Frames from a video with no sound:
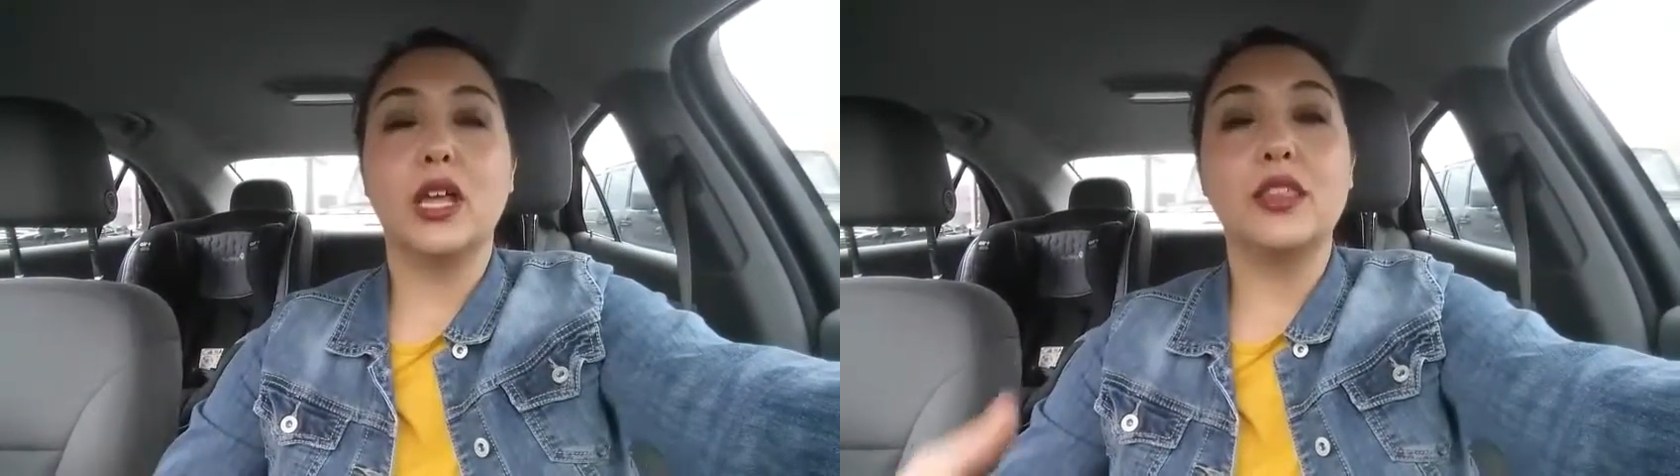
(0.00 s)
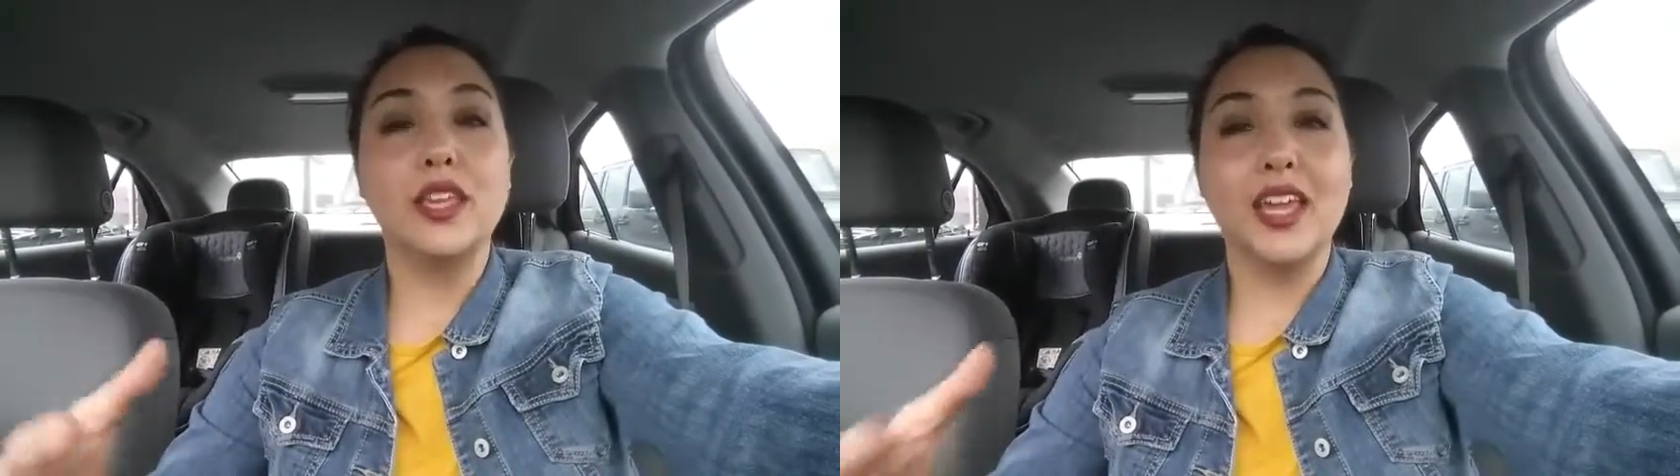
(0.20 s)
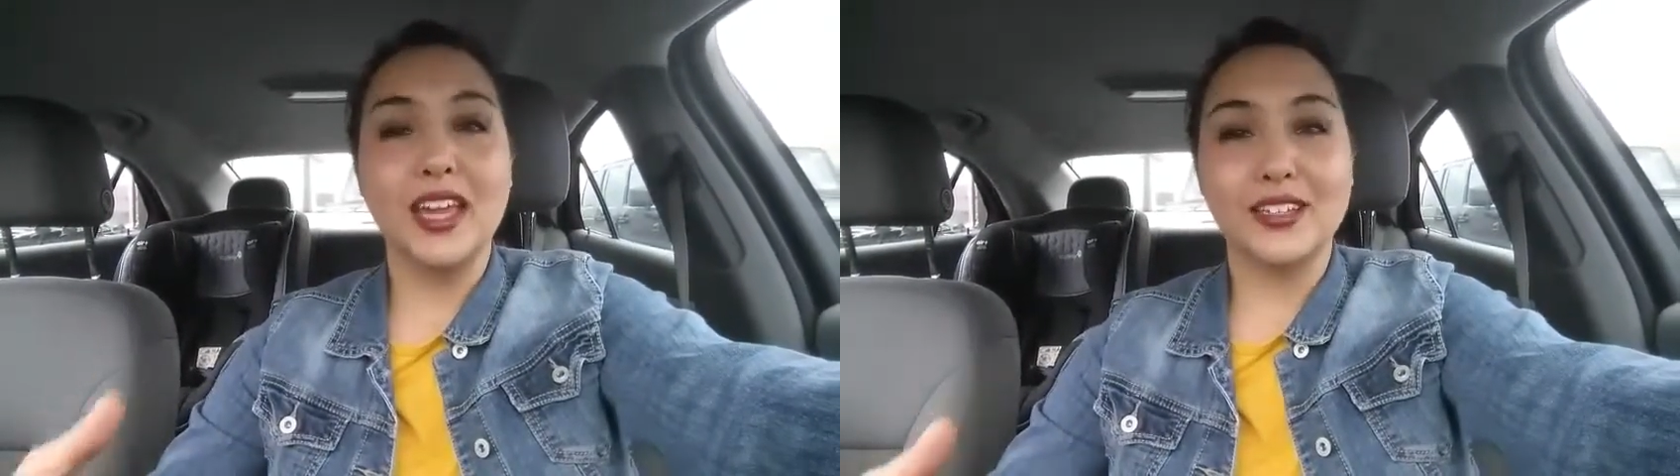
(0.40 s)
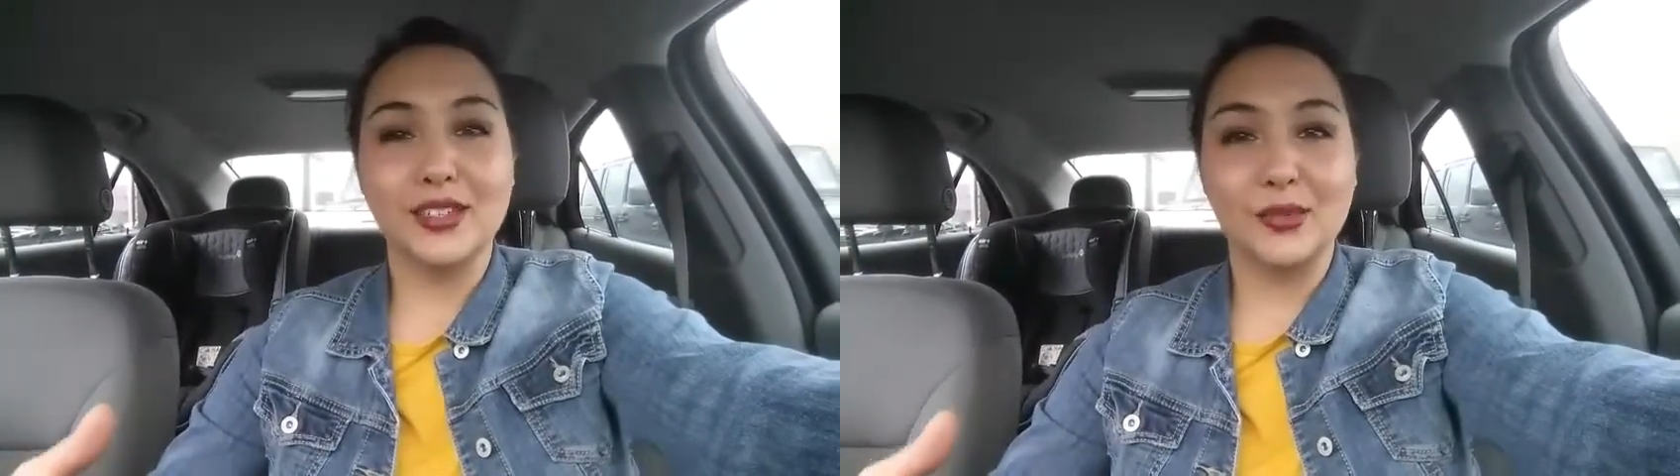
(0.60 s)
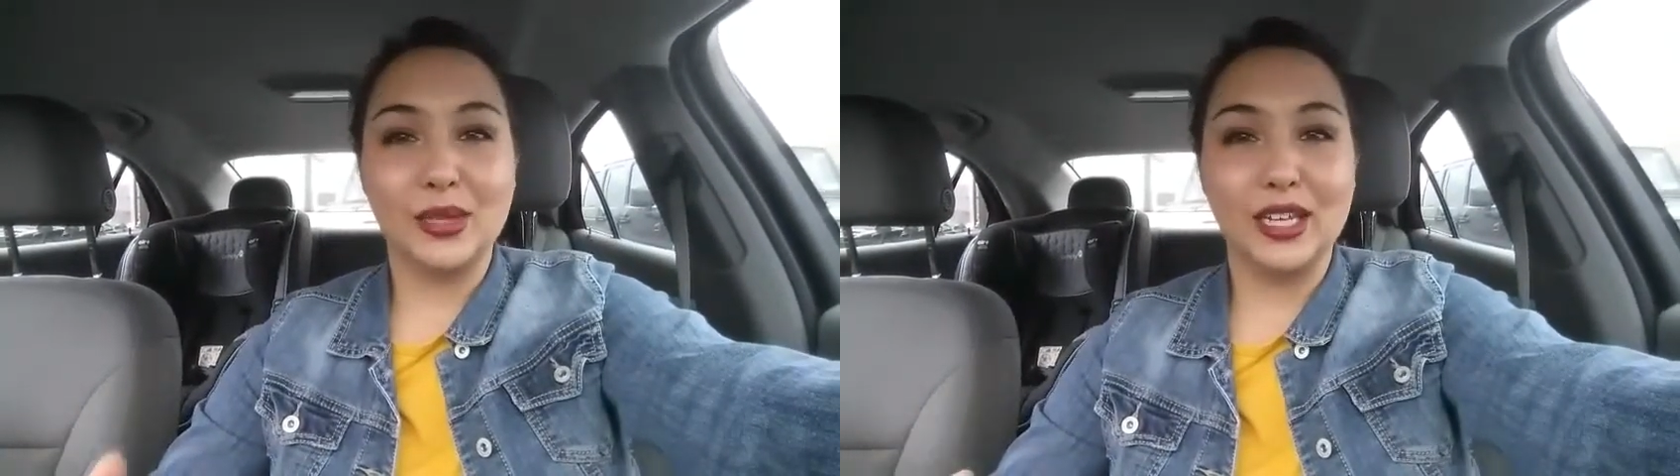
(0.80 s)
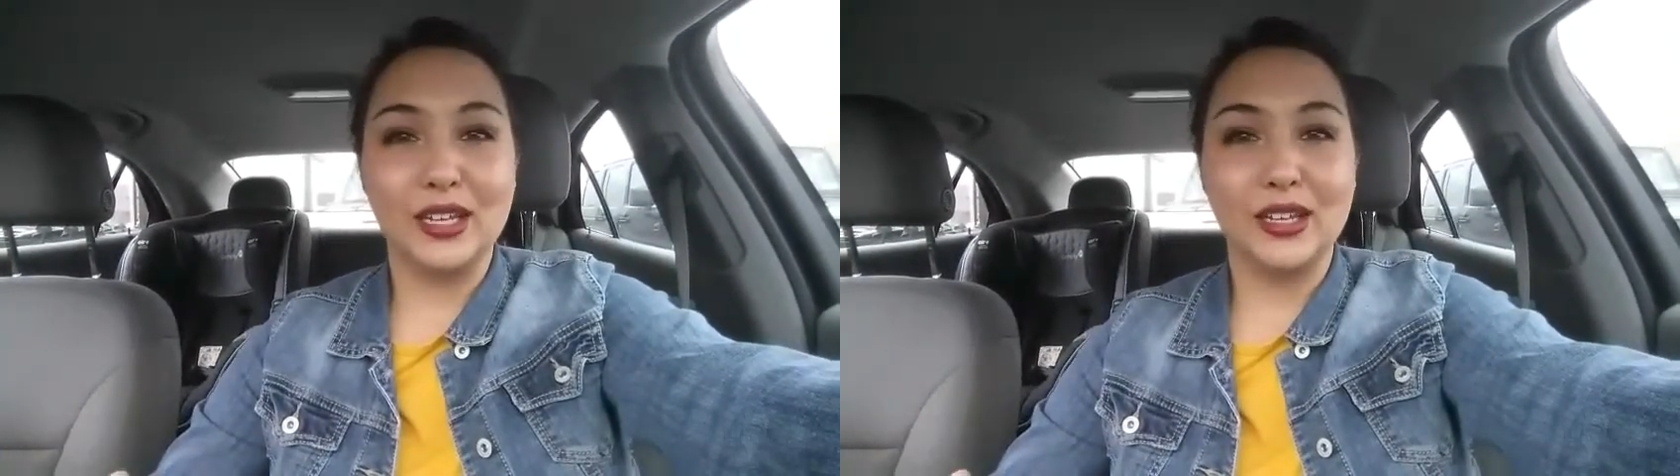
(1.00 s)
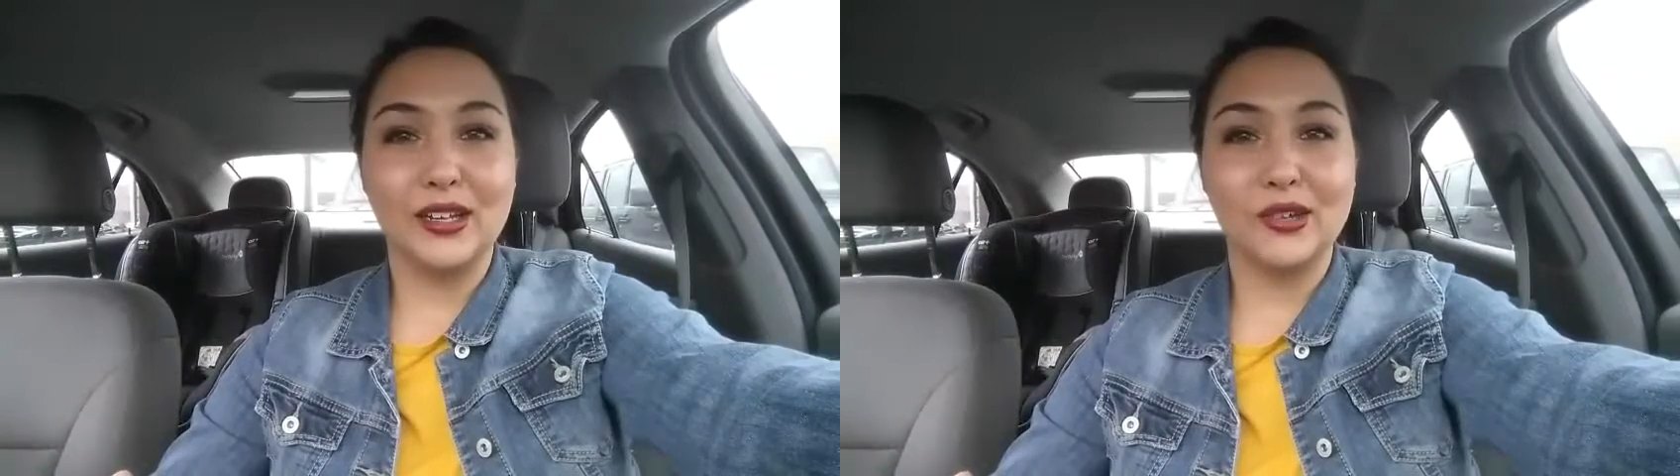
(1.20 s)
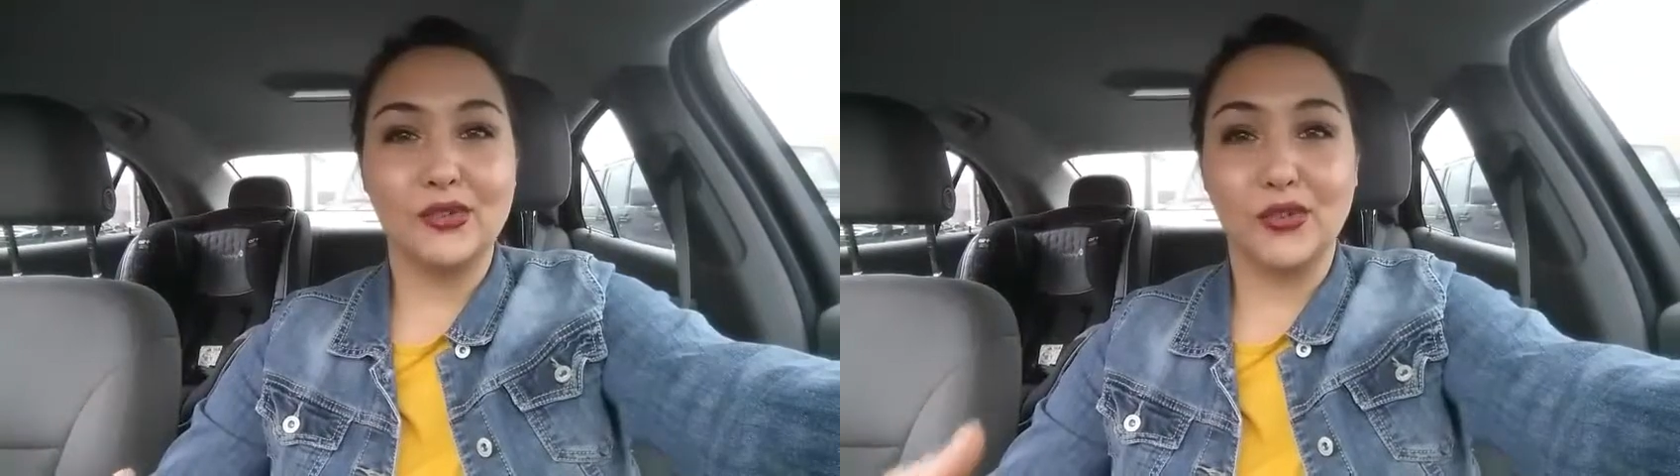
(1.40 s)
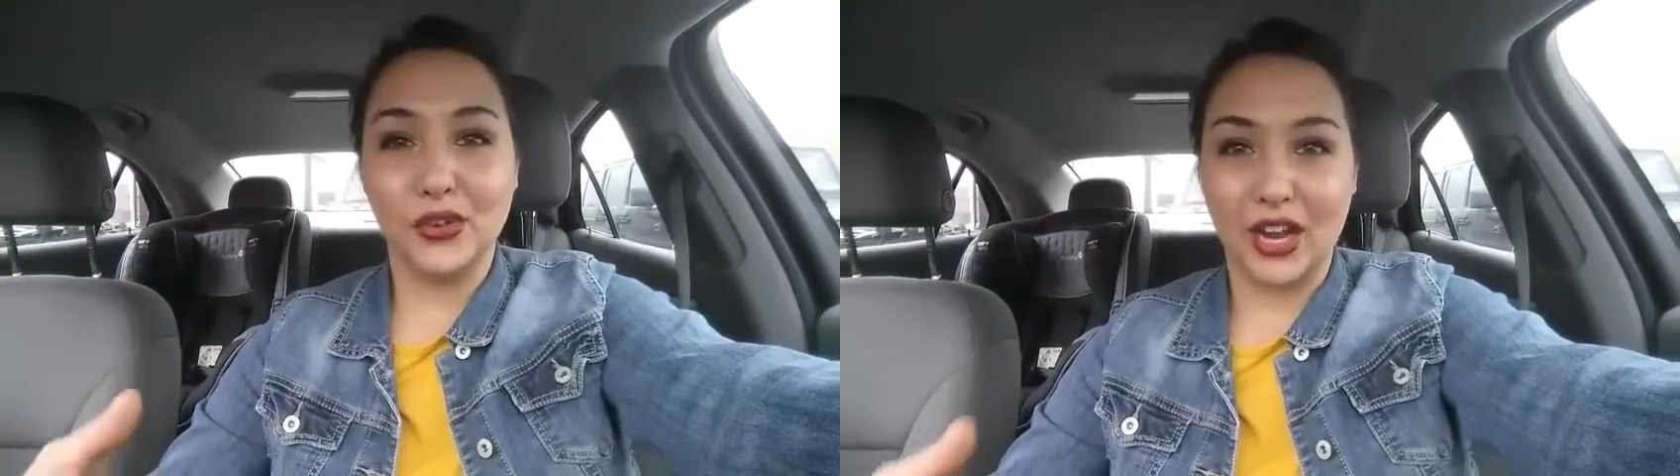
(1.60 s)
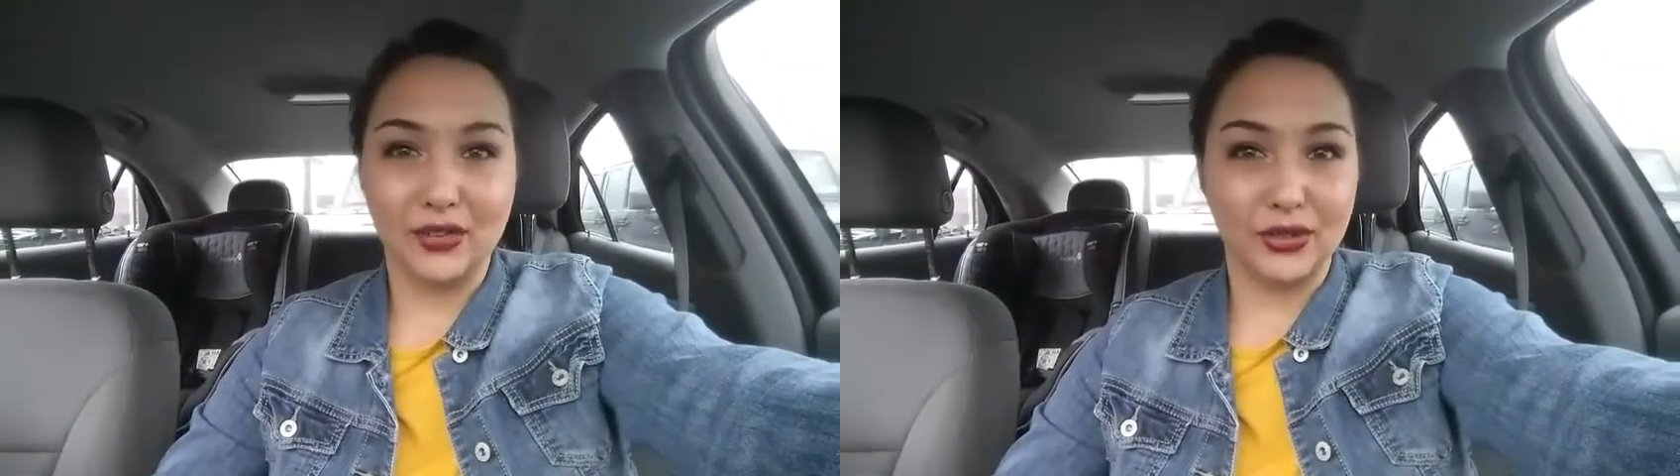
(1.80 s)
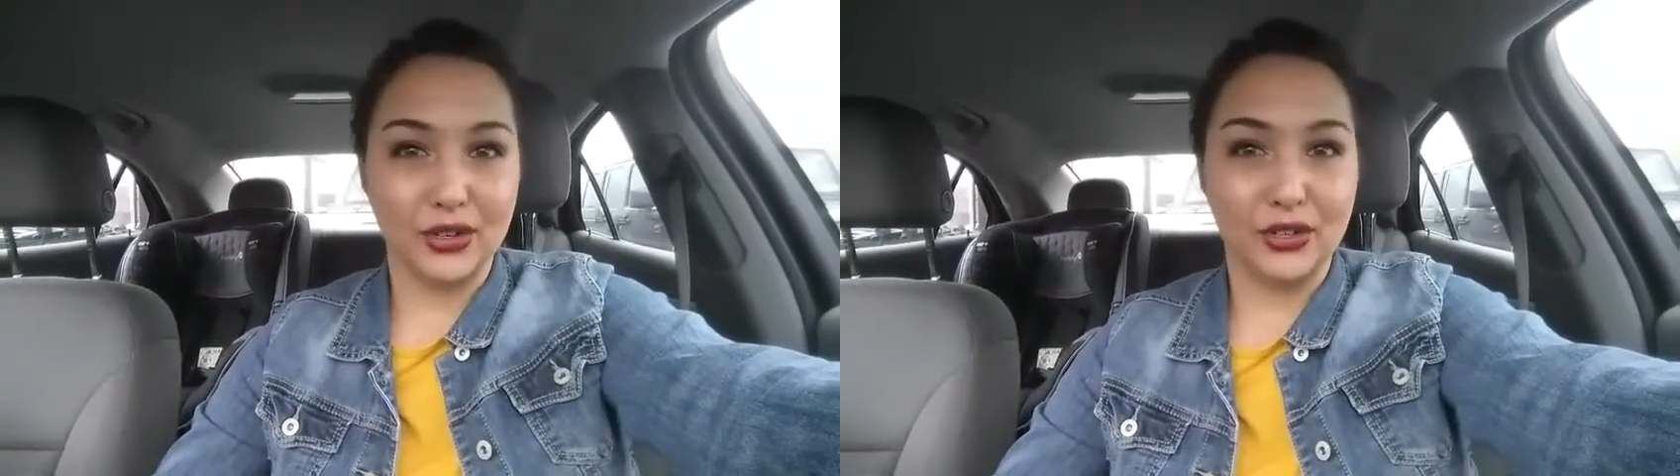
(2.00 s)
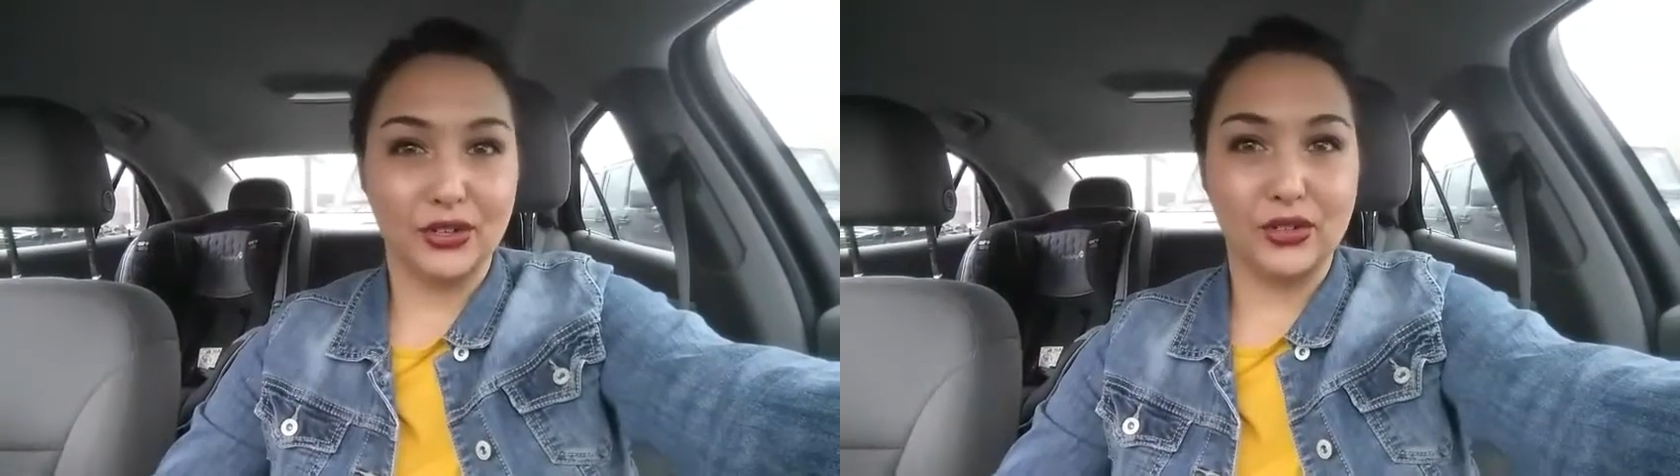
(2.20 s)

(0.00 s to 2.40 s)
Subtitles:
nothing has to be forever.